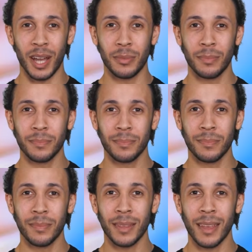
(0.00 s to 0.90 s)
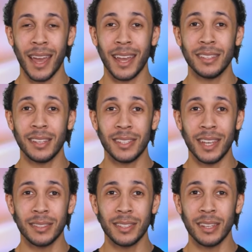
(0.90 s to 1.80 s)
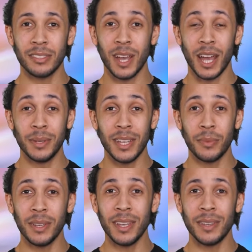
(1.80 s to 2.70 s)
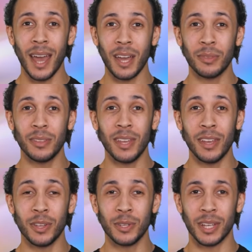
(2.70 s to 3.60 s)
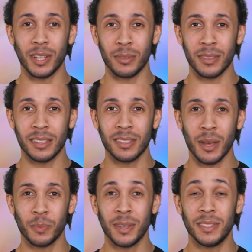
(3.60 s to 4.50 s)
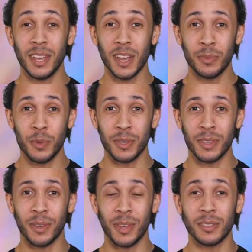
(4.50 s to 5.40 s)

a button and out pops a video at the other end. Now the magic, the absolute gold dust in this product is the